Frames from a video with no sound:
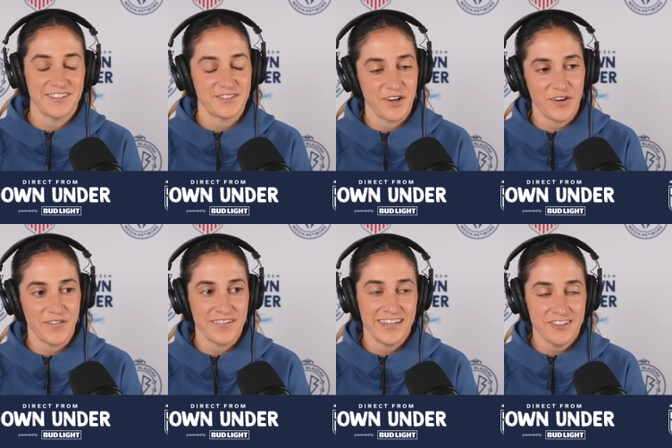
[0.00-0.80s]

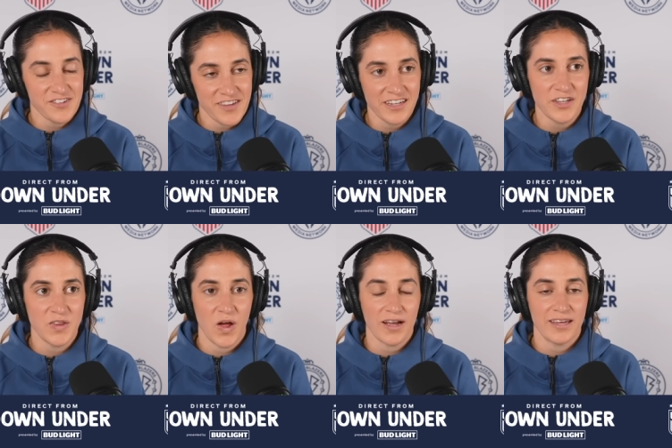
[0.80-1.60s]
So he just said good
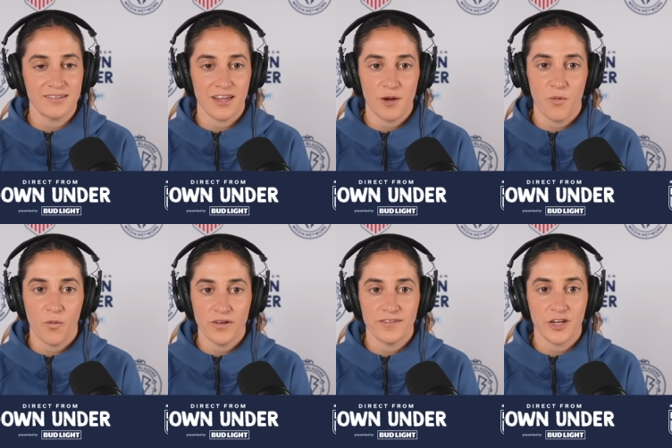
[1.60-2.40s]
luck. He said I'm
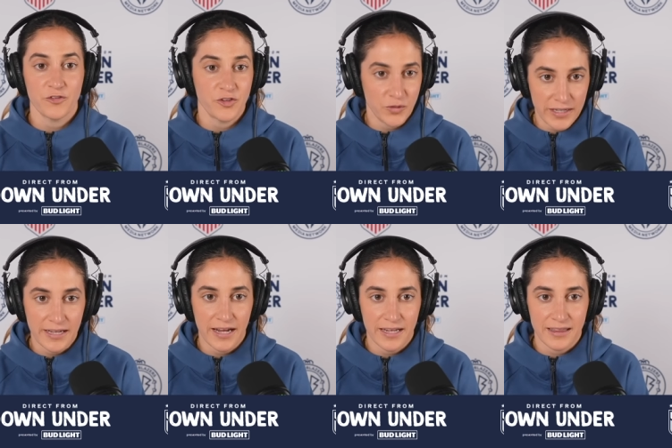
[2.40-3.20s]
always here if you
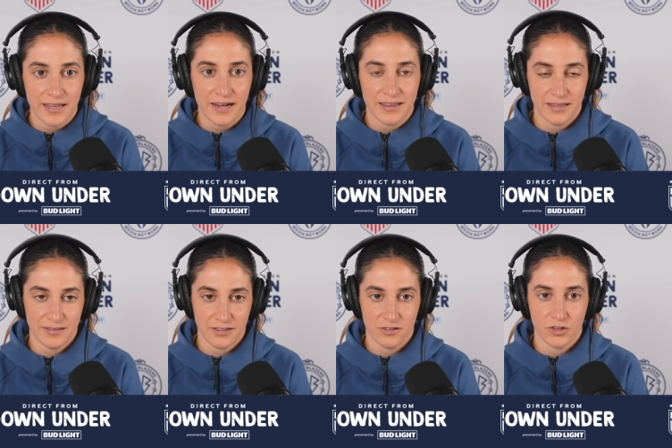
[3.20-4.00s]
need anything. I think
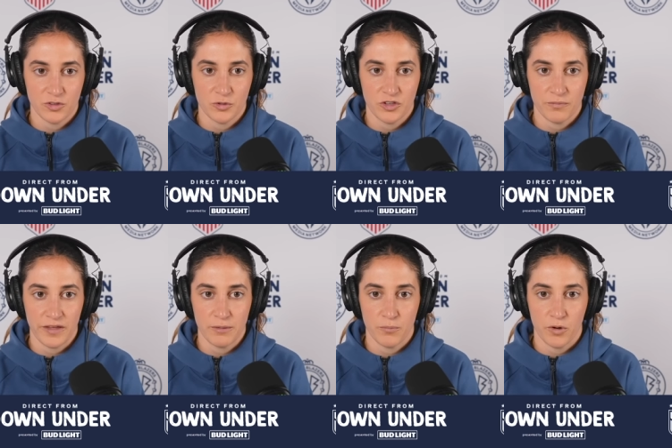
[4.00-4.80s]
that's also
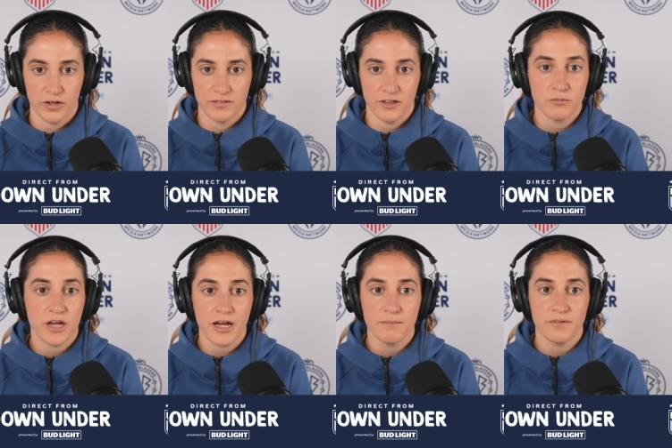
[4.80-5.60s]
something important.
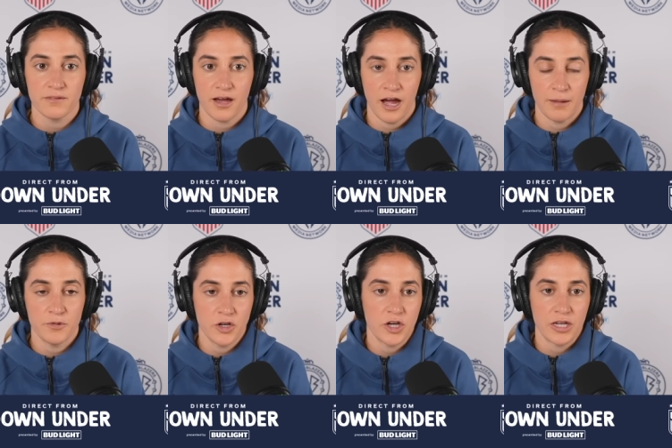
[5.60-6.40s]
Sometimes I'm
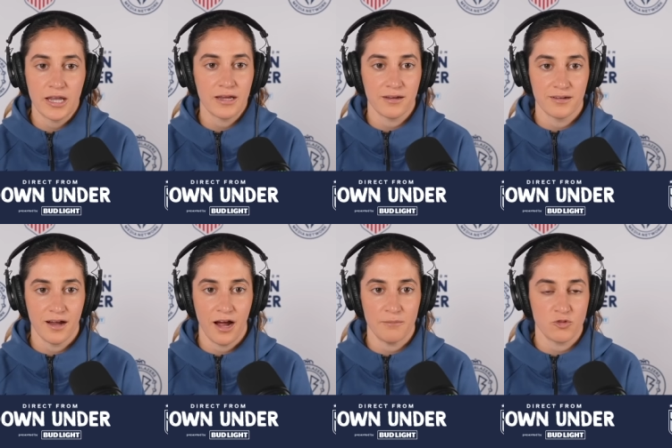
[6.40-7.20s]
good. Like
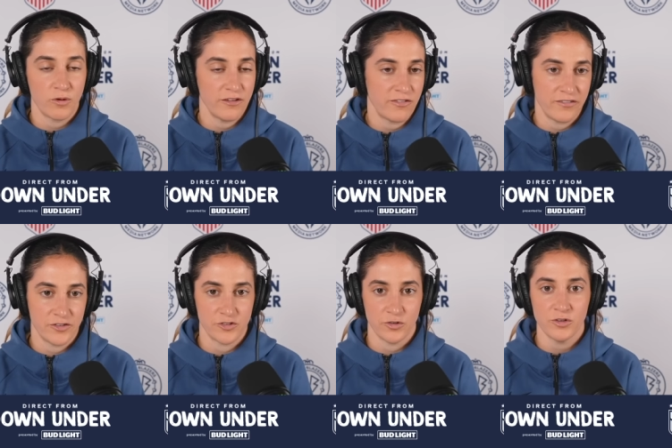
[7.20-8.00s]
I'm 25
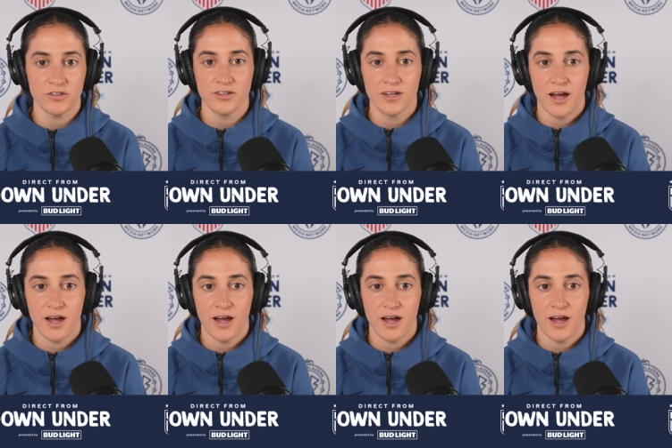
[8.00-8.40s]
years old.